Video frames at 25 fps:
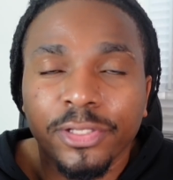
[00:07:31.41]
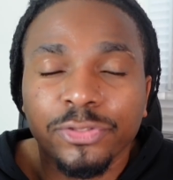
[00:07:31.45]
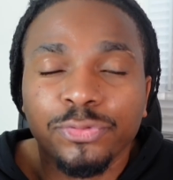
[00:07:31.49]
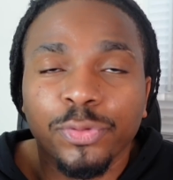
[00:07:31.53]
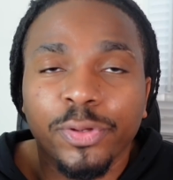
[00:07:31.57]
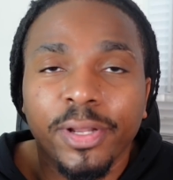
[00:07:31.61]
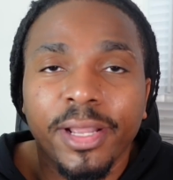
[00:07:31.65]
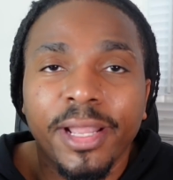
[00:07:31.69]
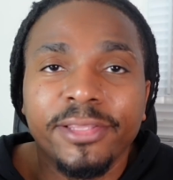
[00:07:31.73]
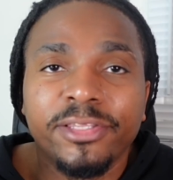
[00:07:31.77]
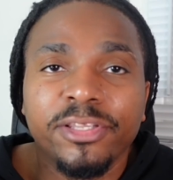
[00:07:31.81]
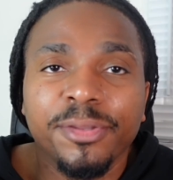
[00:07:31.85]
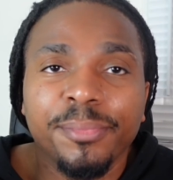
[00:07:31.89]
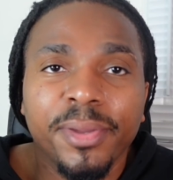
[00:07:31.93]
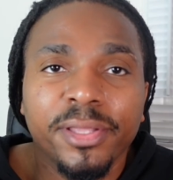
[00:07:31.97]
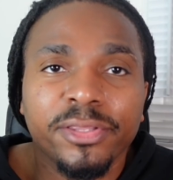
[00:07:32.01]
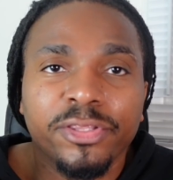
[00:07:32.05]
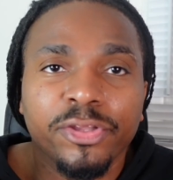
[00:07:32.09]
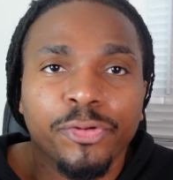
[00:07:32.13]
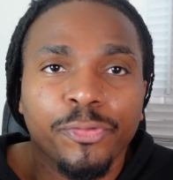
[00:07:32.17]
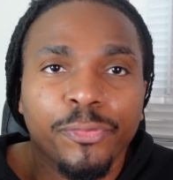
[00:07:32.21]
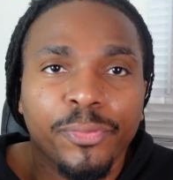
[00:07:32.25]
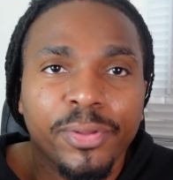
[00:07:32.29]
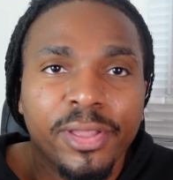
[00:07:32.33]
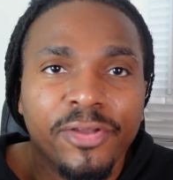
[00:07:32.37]
That's where
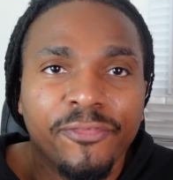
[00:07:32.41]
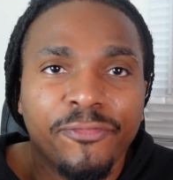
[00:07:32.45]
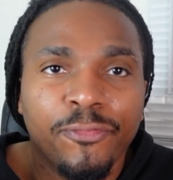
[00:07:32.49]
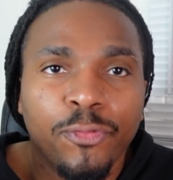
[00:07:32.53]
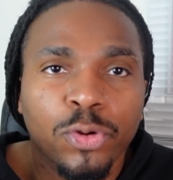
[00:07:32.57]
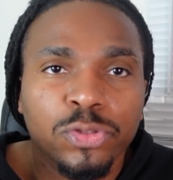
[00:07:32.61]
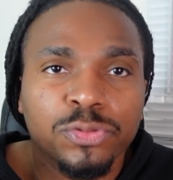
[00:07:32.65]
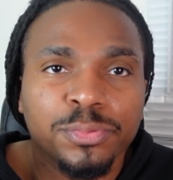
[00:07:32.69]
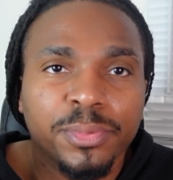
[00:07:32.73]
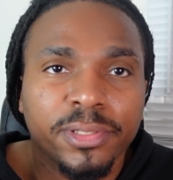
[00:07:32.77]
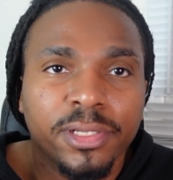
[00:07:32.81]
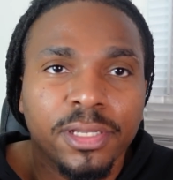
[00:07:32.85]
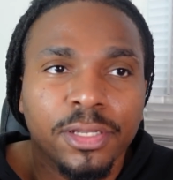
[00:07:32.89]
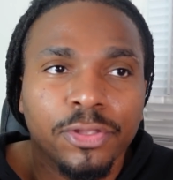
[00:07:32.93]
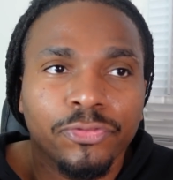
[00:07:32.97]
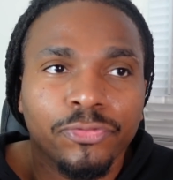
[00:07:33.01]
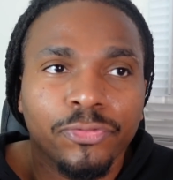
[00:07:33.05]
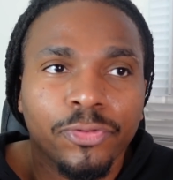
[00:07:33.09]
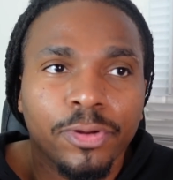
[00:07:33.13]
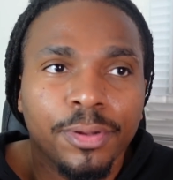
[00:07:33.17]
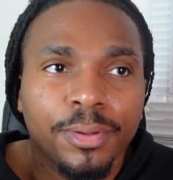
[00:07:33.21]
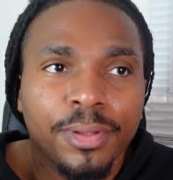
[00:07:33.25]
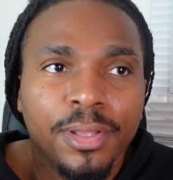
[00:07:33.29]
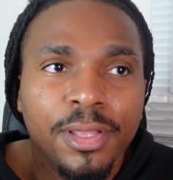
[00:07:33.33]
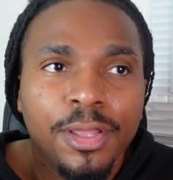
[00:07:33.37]
intermittent reinforcement comes
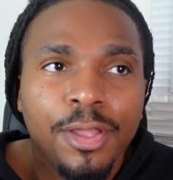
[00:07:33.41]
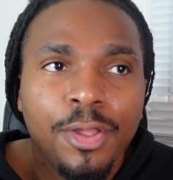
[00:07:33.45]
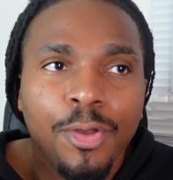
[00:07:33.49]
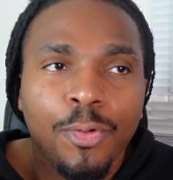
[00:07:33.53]
from,